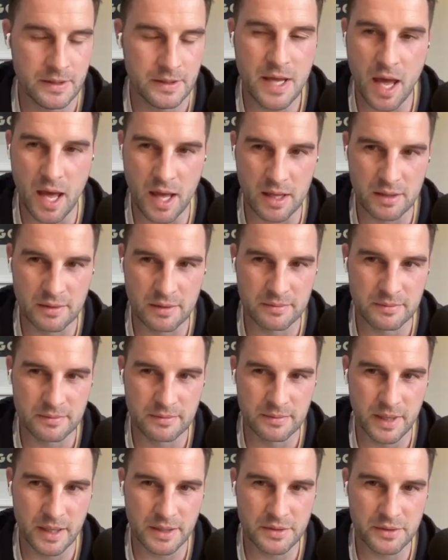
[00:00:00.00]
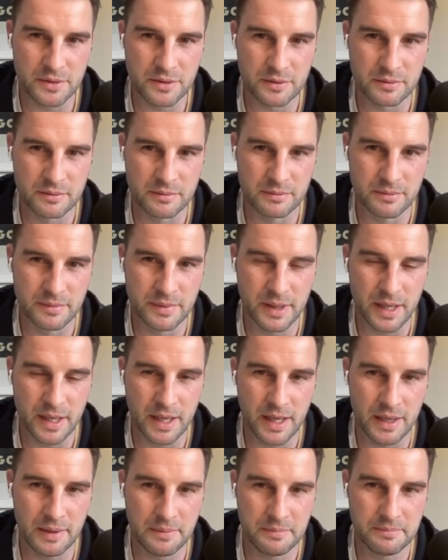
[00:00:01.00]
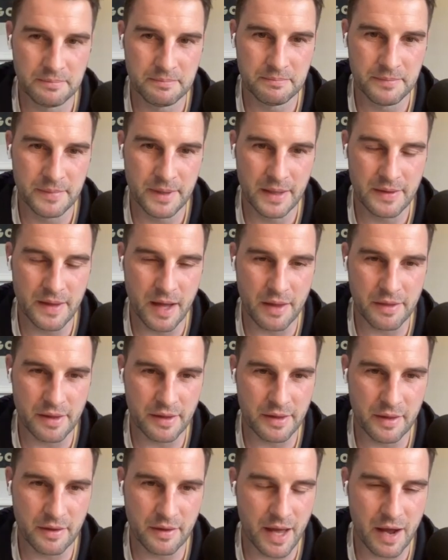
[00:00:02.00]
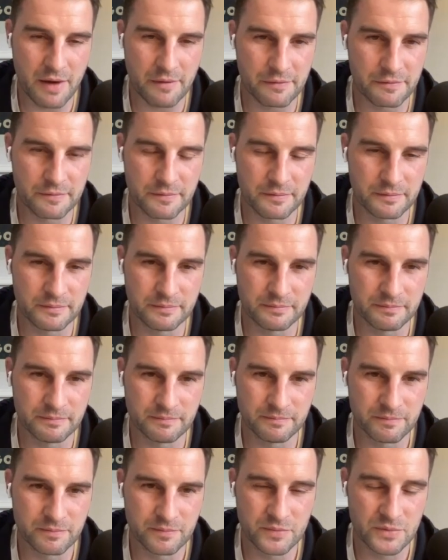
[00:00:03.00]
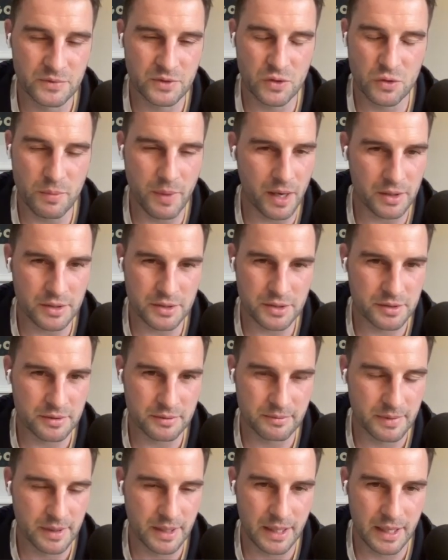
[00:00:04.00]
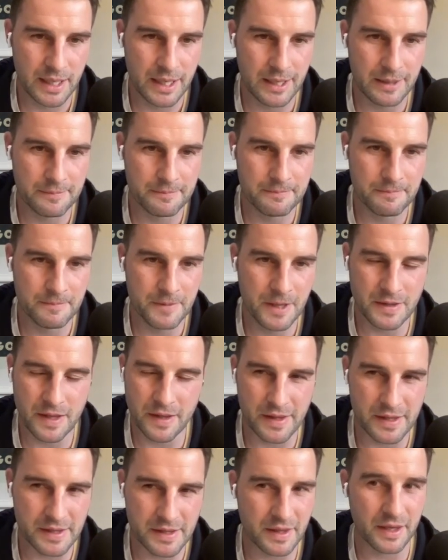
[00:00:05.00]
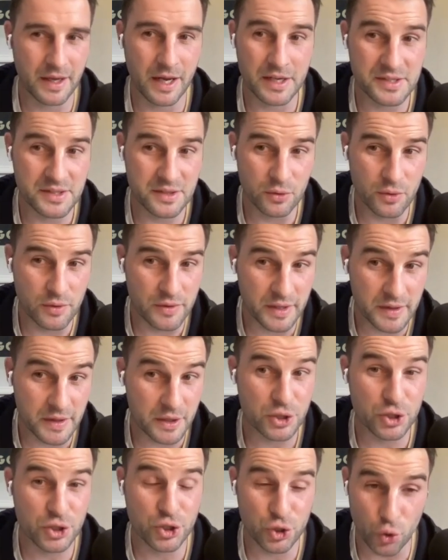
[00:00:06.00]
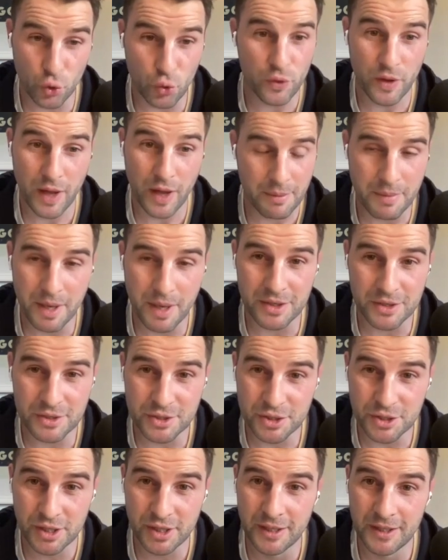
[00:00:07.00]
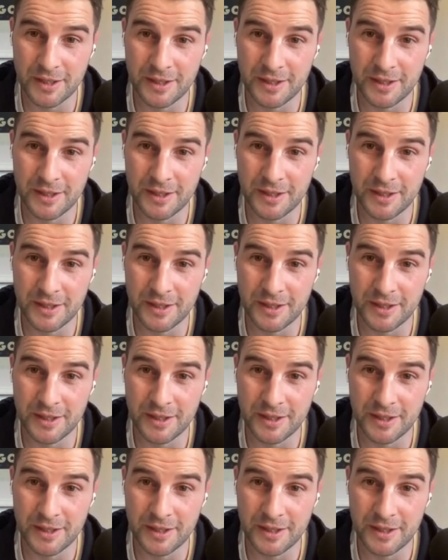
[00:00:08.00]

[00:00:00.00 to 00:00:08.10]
Yeah, I do. Um, and I think they'll have too much. Um, and I still don't think they show that much.